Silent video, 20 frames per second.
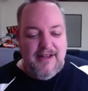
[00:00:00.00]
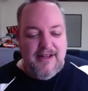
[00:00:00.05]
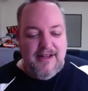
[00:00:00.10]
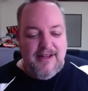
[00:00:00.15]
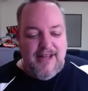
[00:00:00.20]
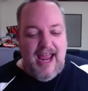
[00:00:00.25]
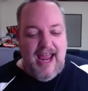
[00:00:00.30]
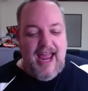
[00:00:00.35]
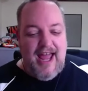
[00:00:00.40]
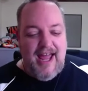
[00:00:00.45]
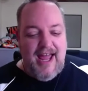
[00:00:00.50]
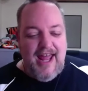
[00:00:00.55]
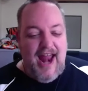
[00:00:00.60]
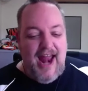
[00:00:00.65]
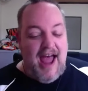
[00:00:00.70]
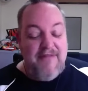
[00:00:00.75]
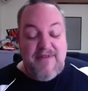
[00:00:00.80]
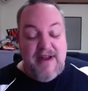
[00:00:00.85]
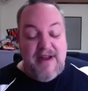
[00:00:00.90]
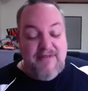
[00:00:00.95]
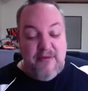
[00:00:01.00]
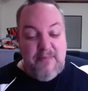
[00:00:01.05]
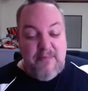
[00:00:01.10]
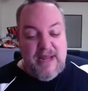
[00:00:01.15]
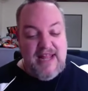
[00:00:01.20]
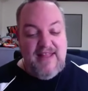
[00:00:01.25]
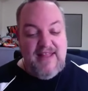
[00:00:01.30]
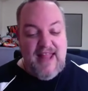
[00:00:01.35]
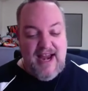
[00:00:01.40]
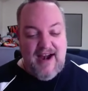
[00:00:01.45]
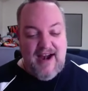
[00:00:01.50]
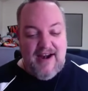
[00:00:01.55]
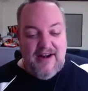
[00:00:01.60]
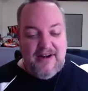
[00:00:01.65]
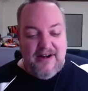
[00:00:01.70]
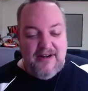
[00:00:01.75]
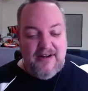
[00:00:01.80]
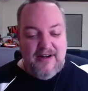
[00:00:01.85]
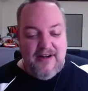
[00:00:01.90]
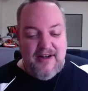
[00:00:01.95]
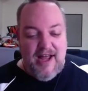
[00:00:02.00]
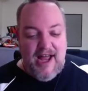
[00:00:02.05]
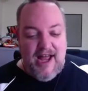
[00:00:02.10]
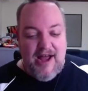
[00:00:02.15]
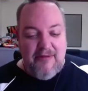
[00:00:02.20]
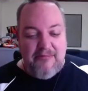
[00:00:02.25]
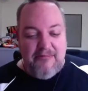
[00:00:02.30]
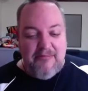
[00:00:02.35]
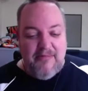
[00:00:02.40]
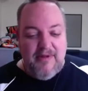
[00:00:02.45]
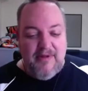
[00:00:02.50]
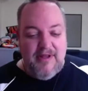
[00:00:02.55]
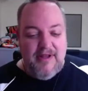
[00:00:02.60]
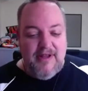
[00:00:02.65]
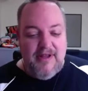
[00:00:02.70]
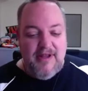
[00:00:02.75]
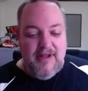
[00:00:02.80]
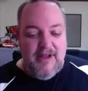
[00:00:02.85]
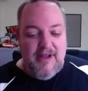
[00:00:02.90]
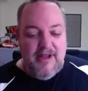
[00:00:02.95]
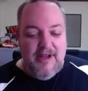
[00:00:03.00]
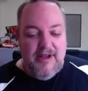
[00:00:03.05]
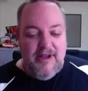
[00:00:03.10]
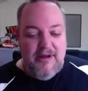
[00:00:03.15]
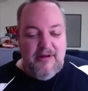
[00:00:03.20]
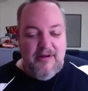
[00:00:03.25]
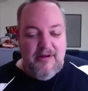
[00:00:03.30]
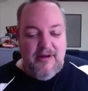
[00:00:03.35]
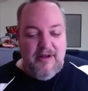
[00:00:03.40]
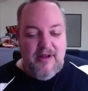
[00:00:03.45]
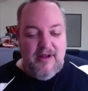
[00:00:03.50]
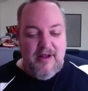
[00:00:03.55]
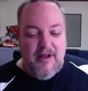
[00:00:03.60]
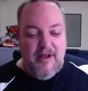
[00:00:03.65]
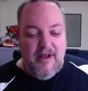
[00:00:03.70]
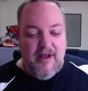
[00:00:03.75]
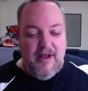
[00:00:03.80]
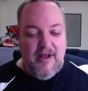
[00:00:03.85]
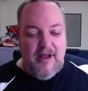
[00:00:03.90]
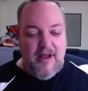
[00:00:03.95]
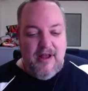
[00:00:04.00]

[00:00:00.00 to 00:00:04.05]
yeah, and I've never been there. Um, oh, I can't believe that,